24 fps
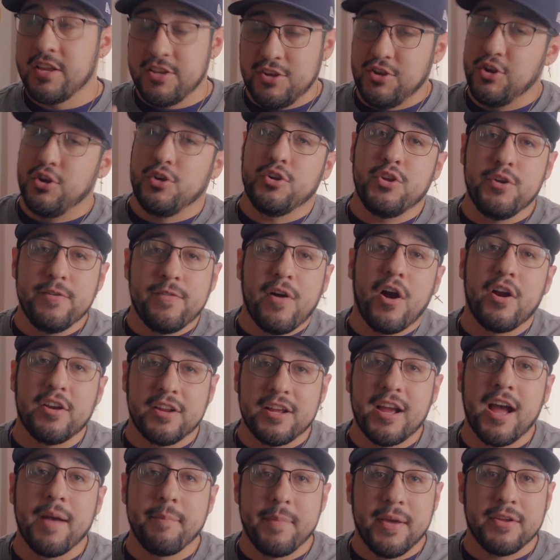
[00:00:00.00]
you, have already
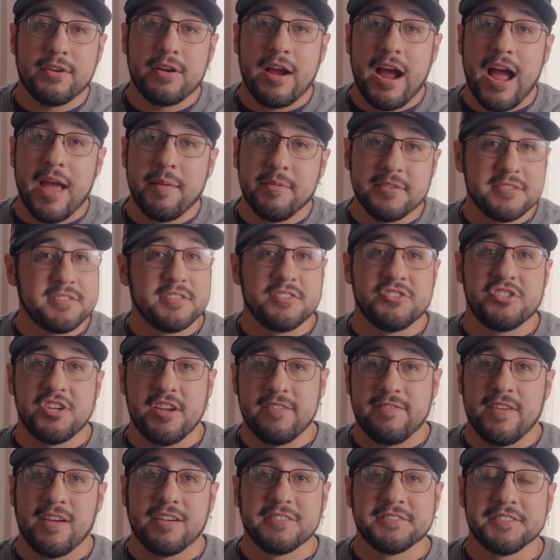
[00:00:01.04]
got better IBIS than the
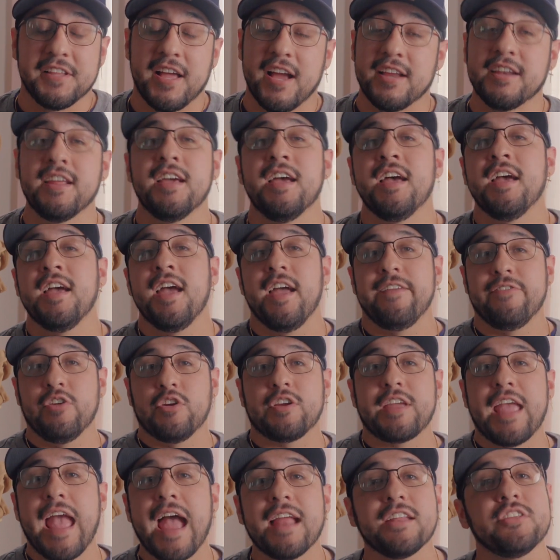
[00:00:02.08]
GFX line. If you're
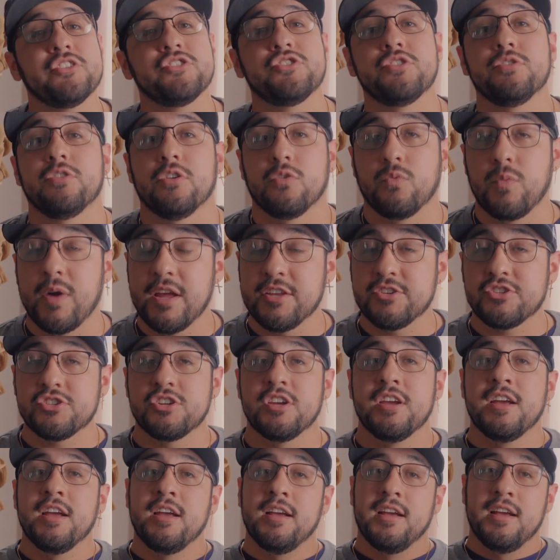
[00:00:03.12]
a Canon shooter,
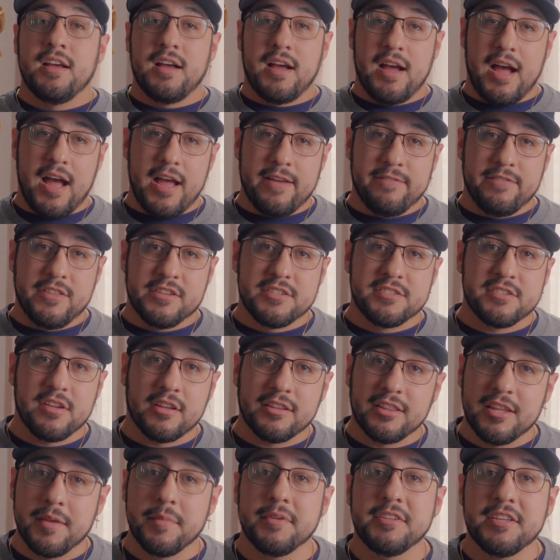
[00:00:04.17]
which I've, this is
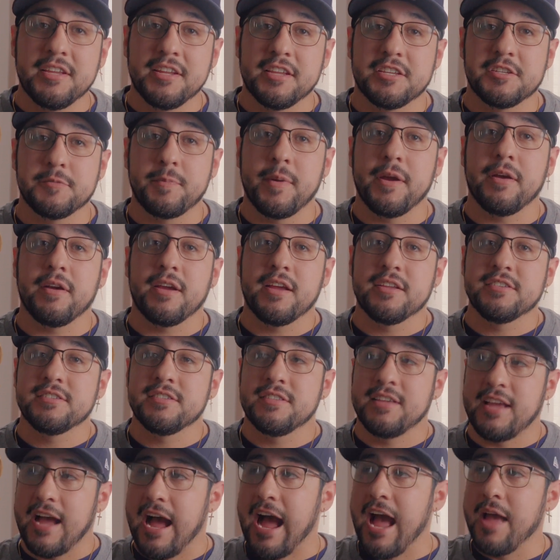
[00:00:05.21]
on limited experience,
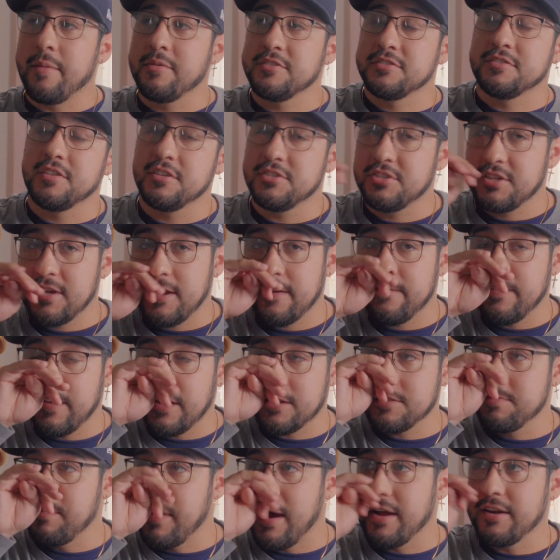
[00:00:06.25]
the IBIS and the
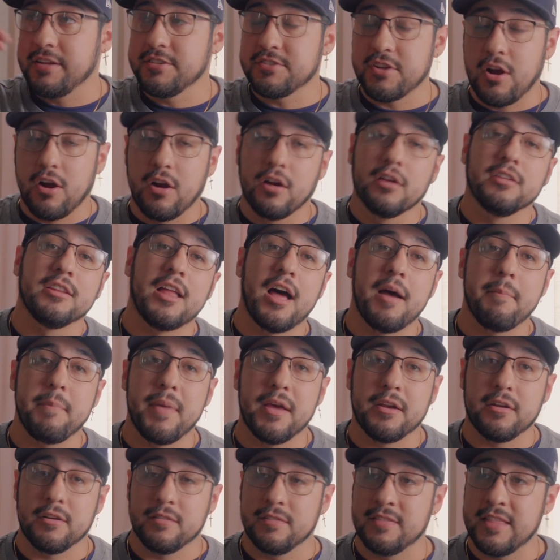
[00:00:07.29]
GFX bodies are a lot
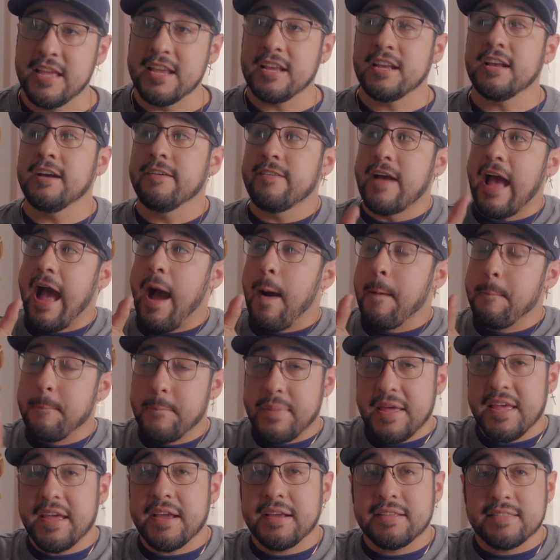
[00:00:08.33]
better. Think of how
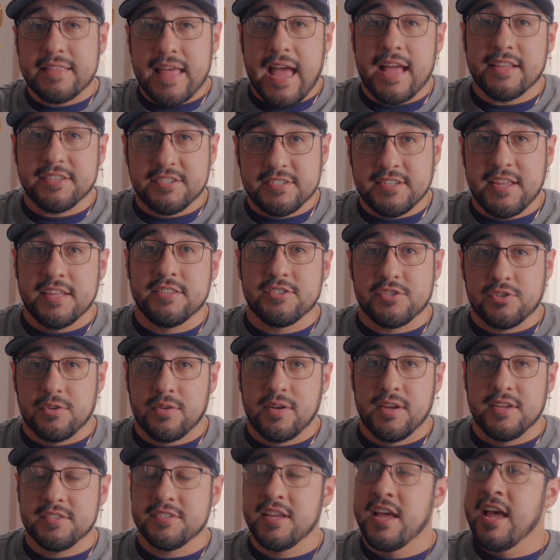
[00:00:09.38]
big that
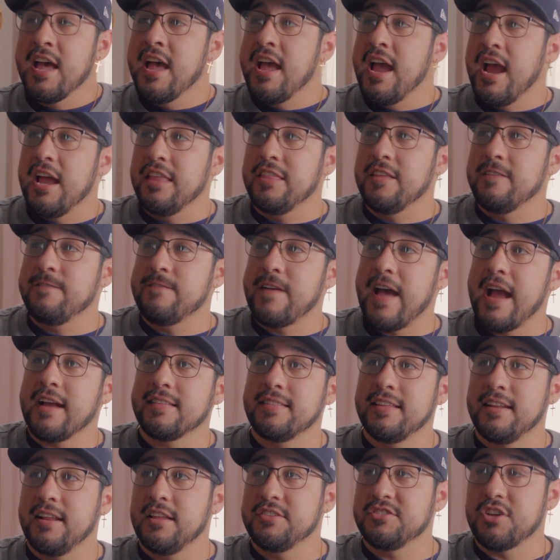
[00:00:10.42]
sensor is and the
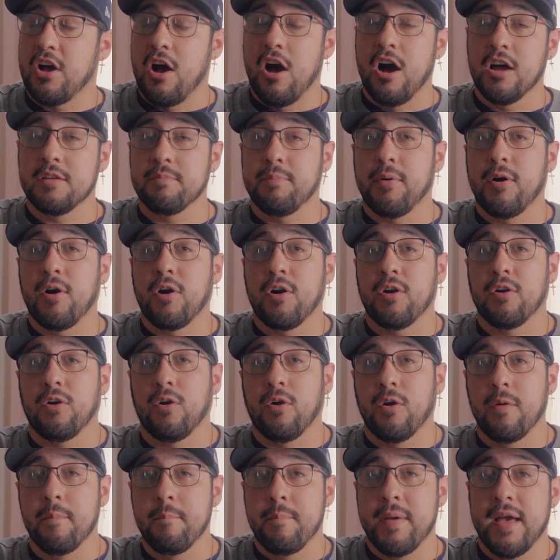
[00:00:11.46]
fact that it's on par
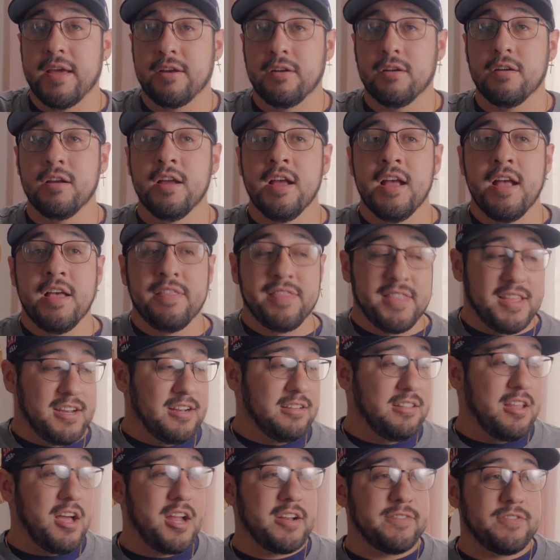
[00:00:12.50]
or better than a
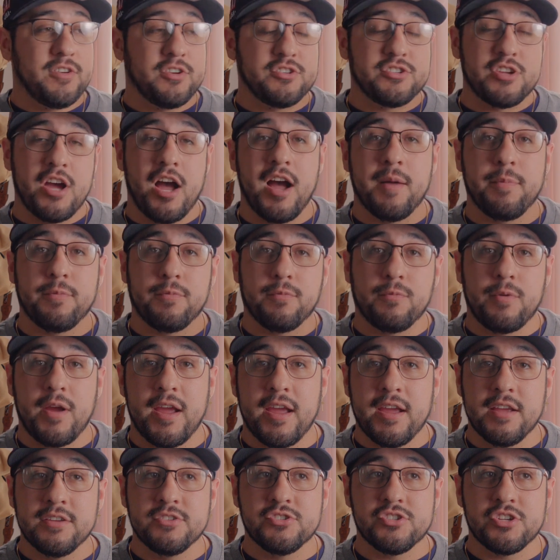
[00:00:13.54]
lot of your top
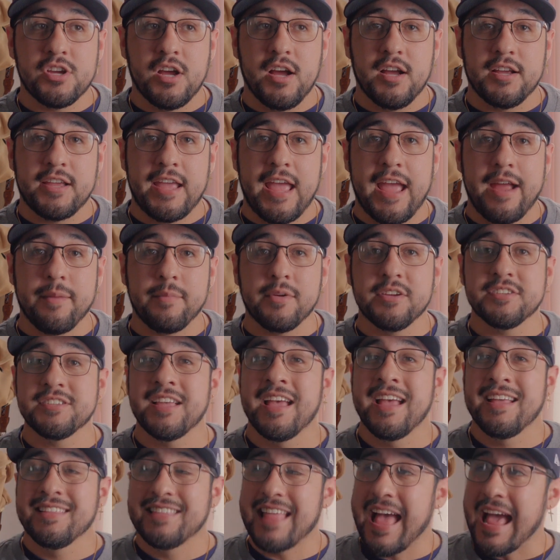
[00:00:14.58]
range uh, cameras.
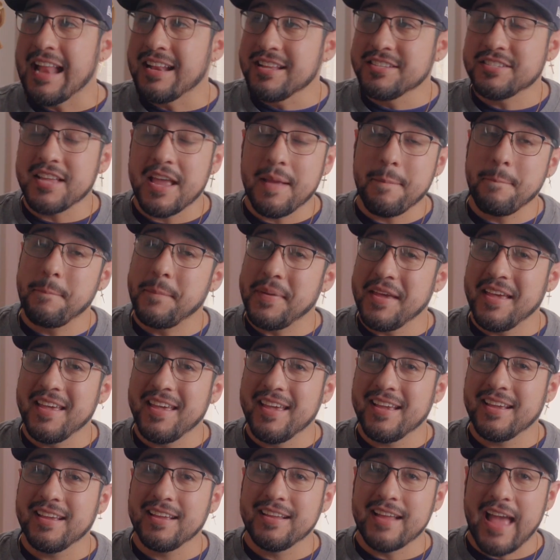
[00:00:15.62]
That is a
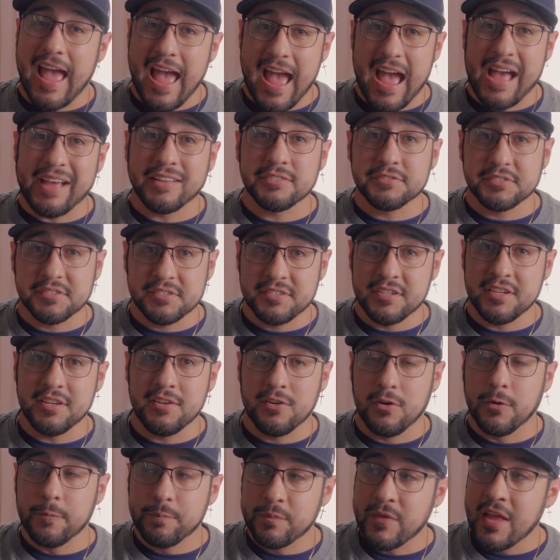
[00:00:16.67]
big ass
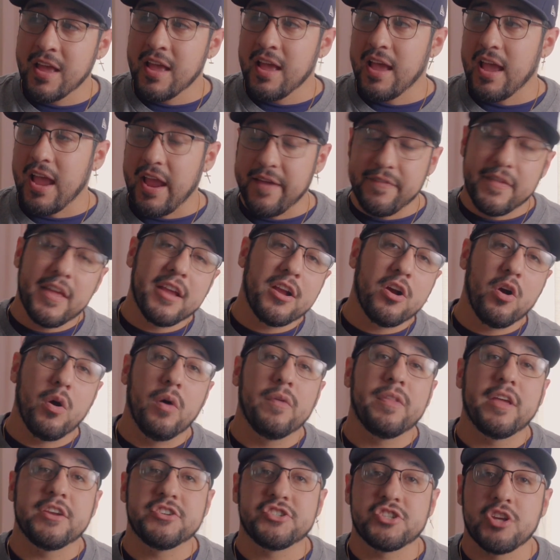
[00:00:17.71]
deal and they go
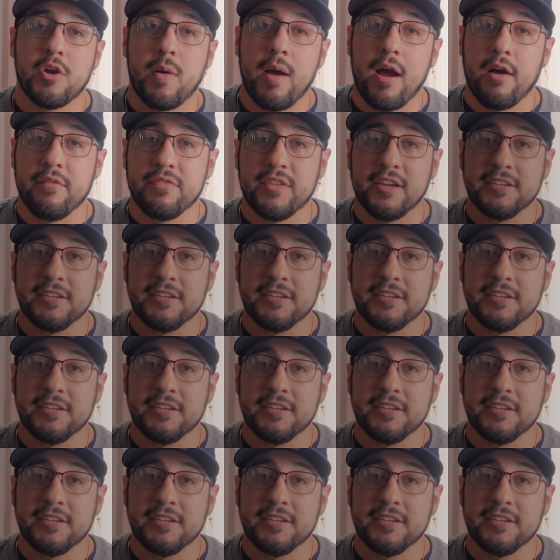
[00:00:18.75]
and they show out and